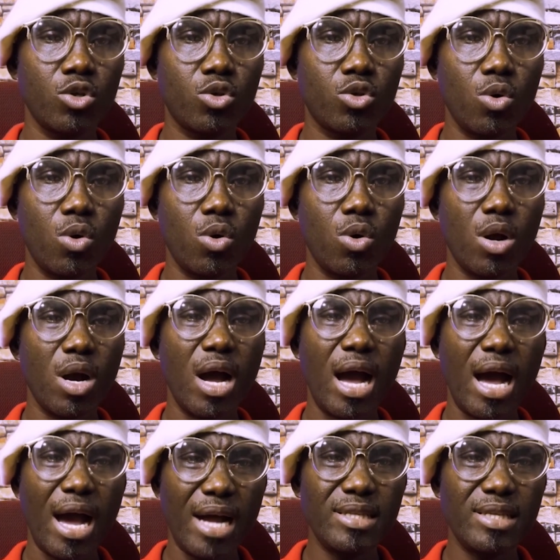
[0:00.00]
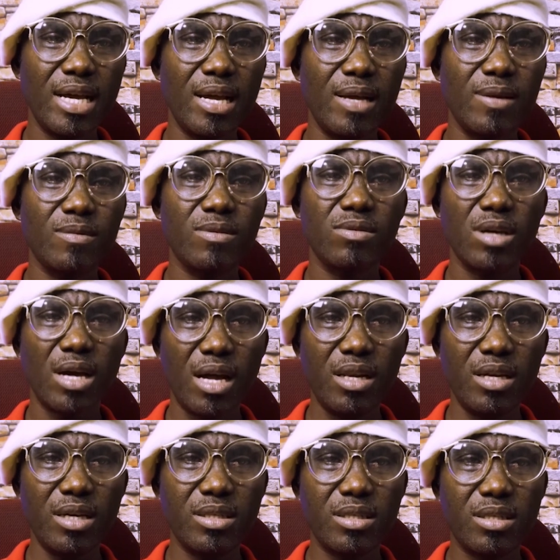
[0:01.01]
So, and
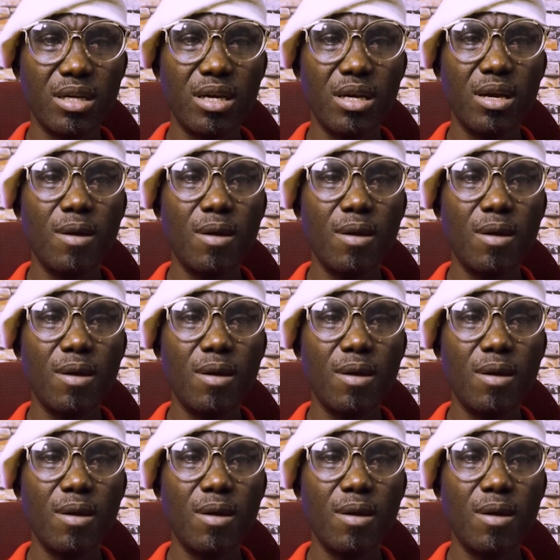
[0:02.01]
at least